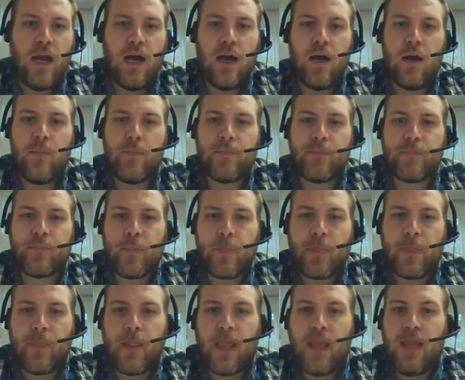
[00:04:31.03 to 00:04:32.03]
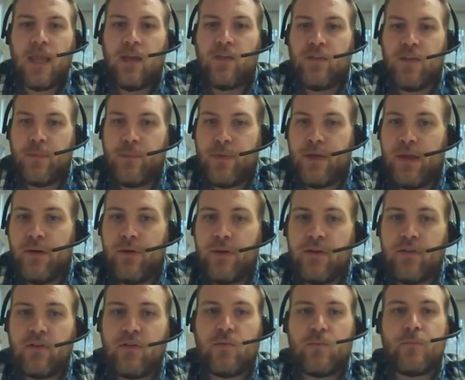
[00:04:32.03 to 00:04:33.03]
The
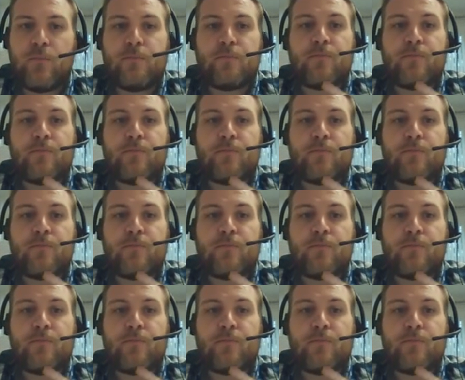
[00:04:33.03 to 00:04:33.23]
appearance.